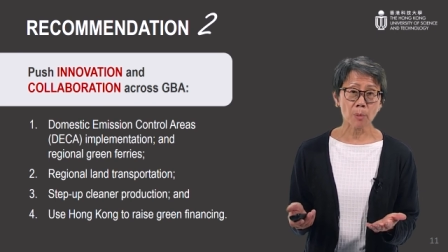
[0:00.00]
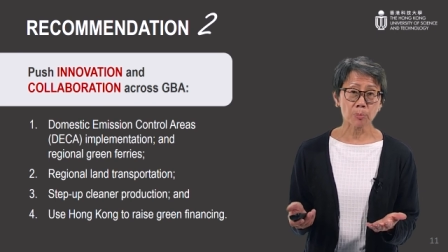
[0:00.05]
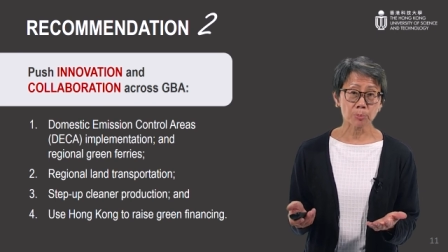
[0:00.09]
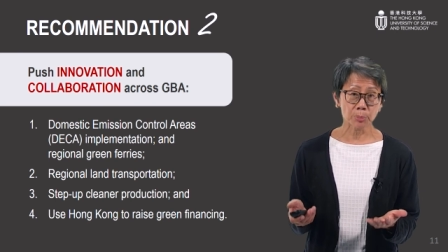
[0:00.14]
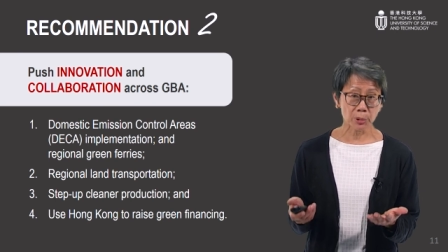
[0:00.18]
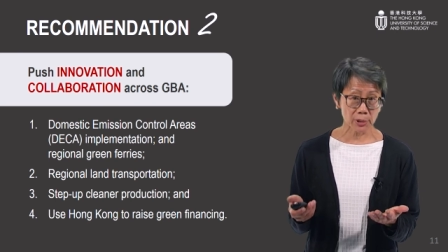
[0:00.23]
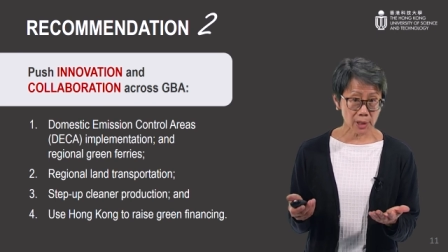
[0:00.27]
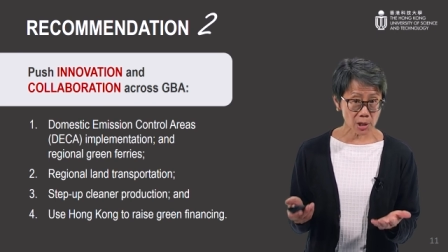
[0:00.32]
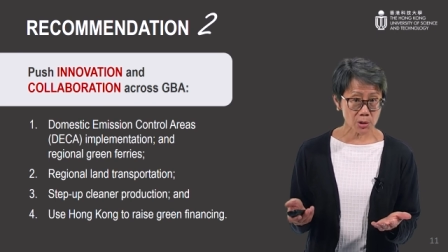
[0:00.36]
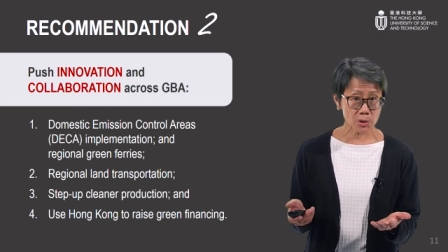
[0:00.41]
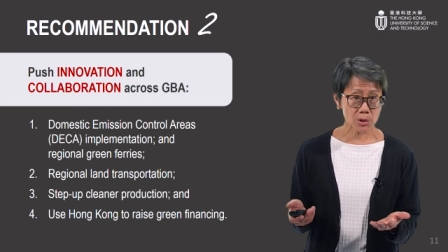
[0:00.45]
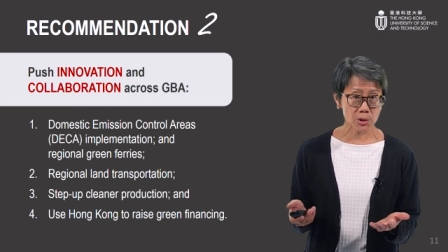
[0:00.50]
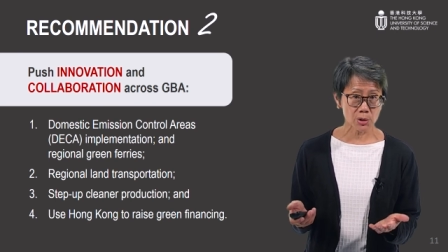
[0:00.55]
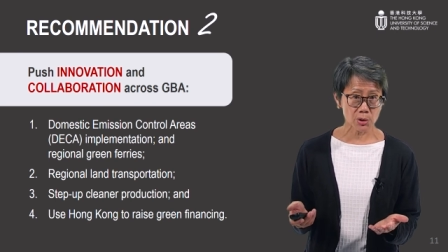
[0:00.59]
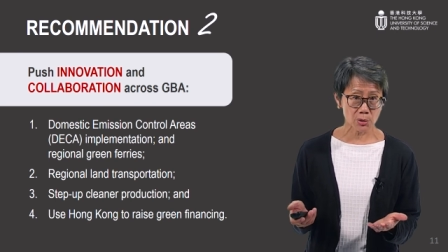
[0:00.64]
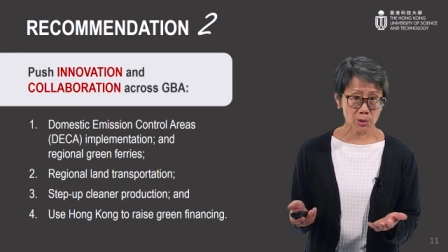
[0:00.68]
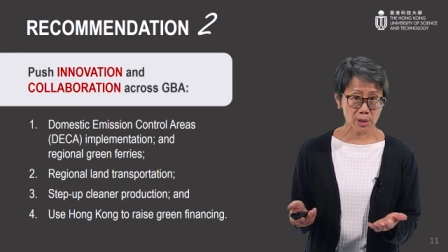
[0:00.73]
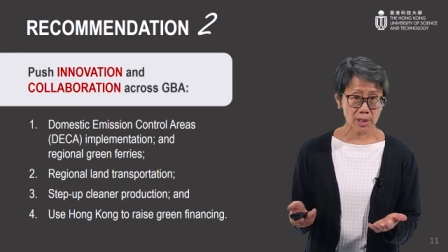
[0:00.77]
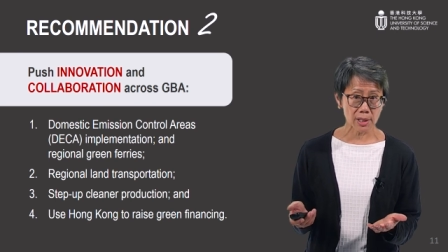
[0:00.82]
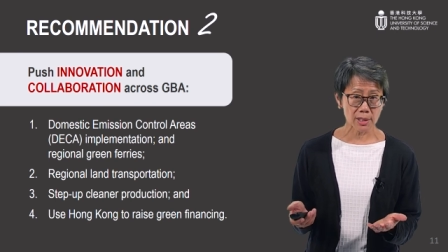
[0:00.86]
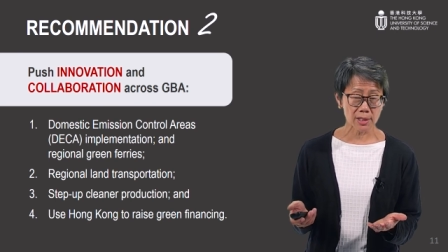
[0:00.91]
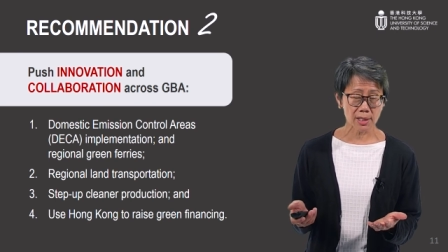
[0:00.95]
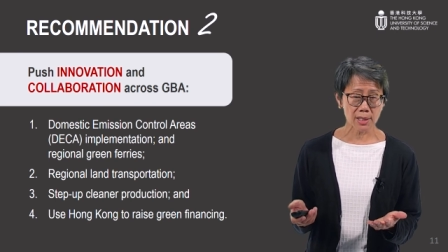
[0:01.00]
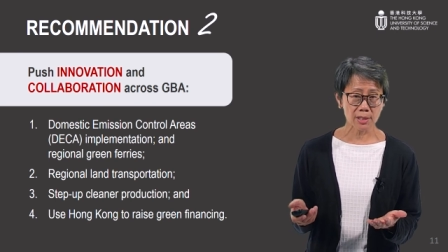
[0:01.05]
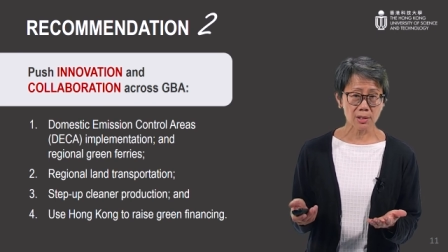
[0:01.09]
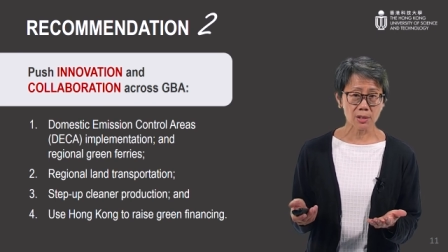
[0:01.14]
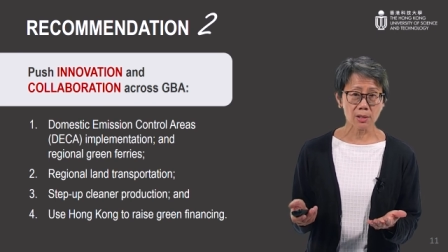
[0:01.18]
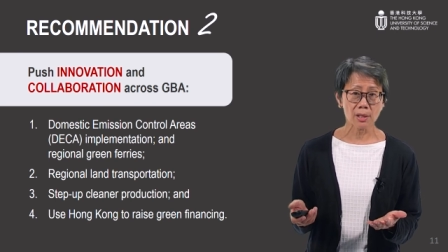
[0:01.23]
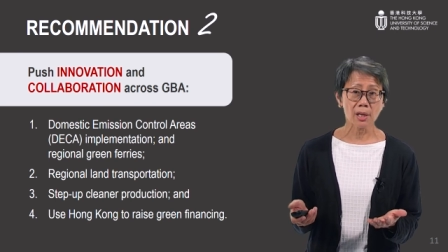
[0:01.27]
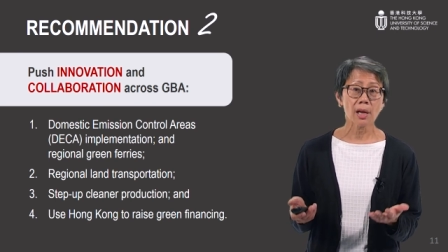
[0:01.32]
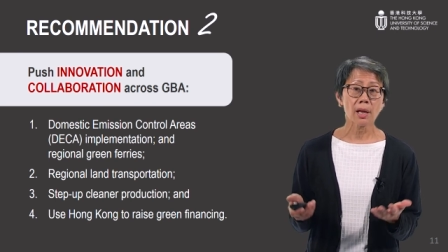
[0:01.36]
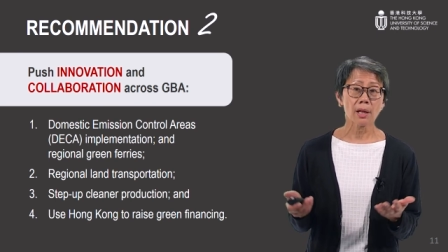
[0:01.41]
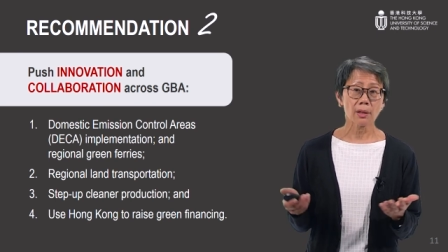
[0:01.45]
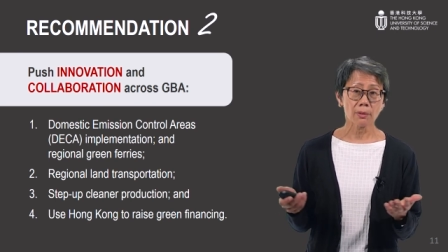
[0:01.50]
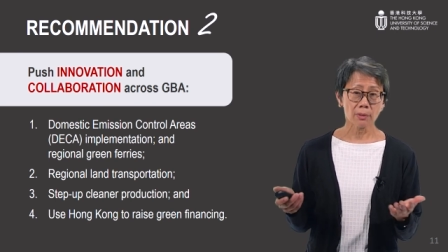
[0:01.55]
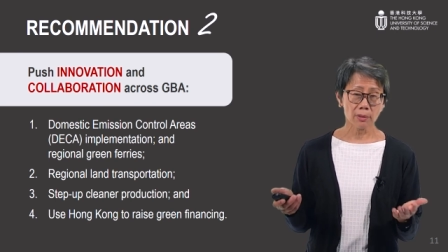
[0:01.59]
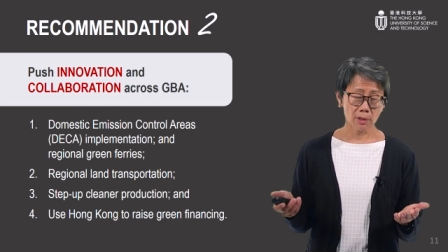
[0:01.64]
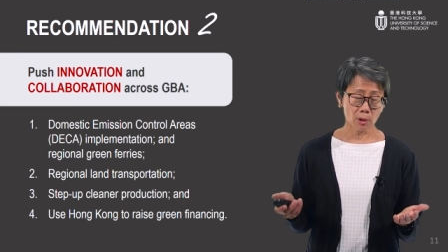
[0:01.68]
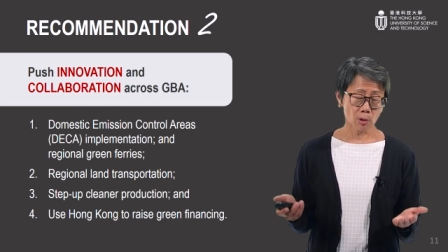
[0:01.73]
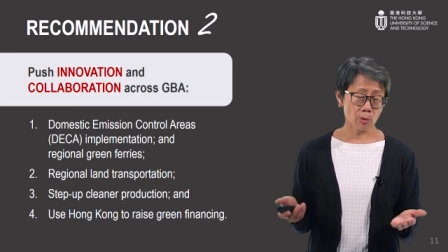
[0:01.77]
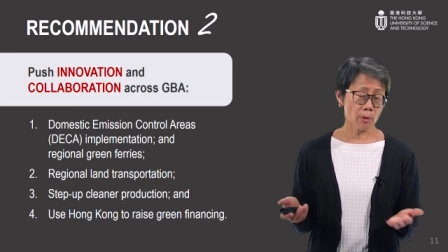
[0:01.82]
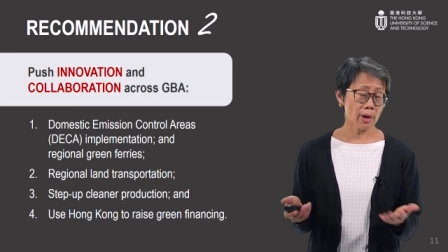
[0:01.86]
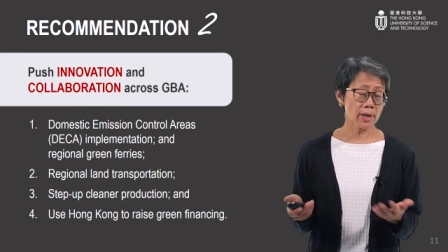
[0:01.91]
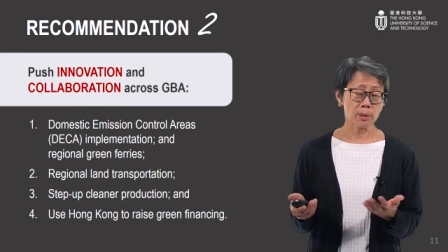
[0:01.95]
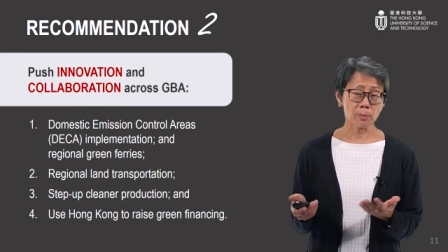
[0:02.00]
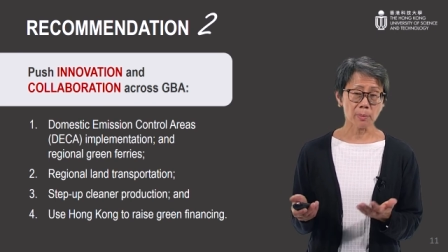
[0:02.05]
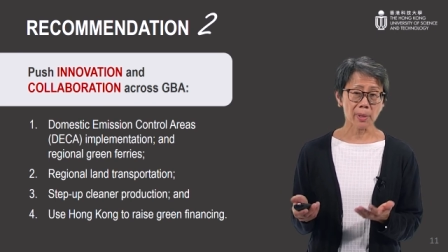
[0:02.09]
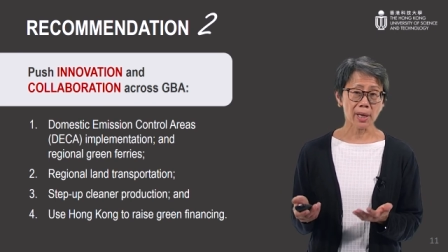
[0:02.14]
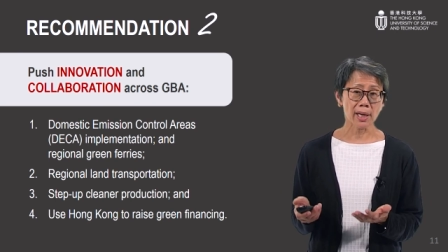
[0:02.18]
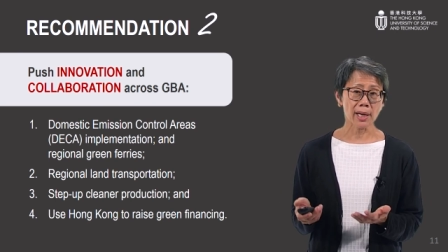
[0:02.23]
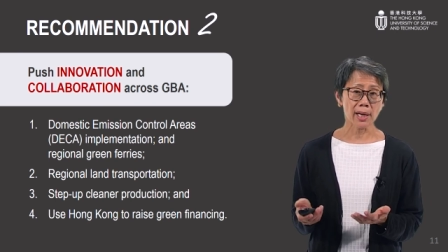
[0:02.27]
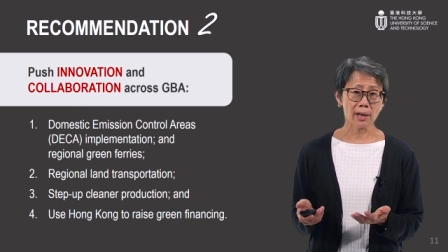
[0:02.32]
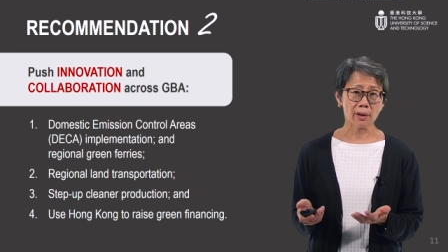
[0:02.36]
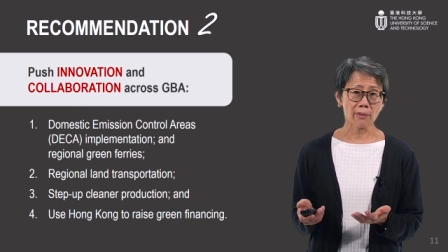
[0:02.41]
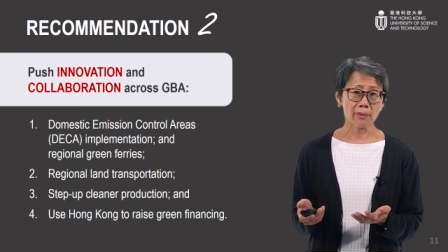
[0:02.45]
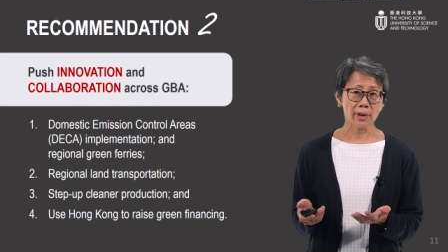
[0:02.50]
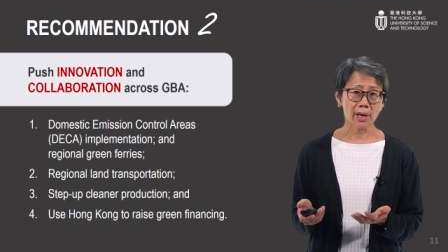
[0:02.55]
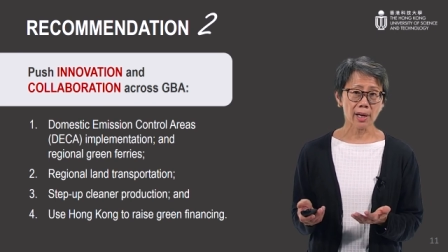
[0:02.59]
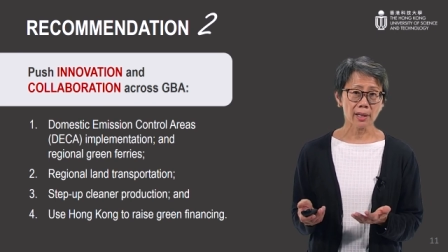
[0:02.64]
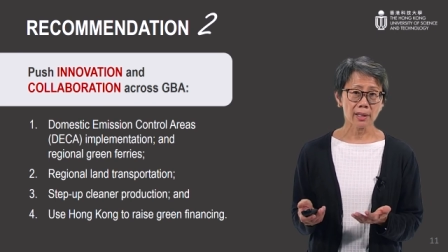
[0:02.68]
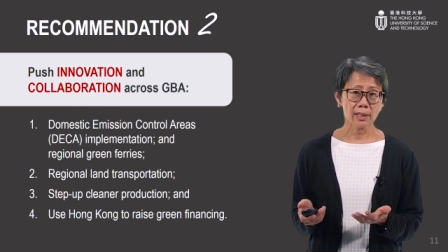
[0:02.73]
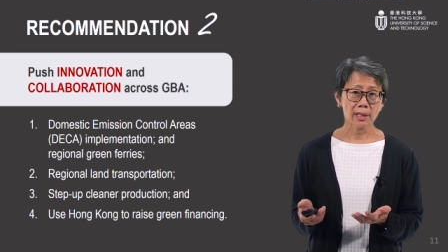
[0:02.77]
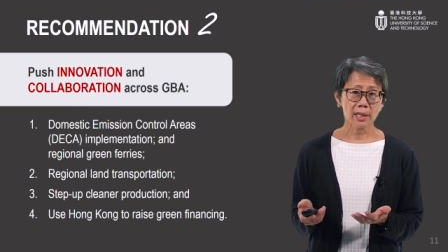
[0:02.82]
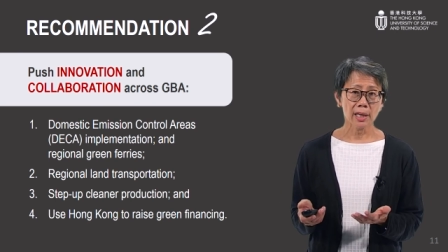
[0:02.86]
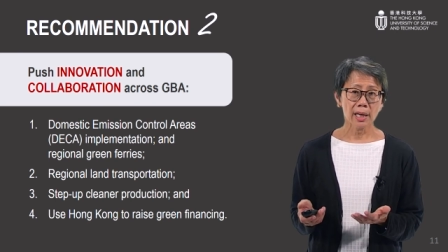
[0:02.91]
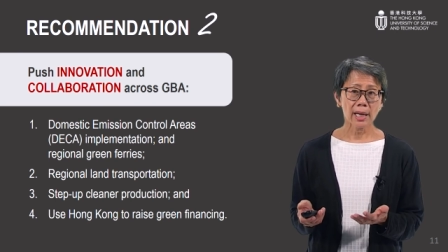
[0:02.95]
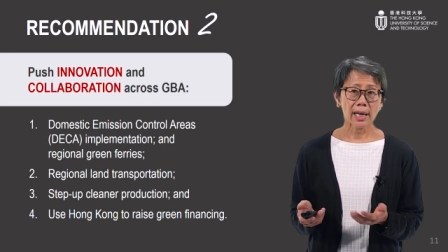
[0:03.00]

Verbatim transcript: up production units in the Greater Bay Area?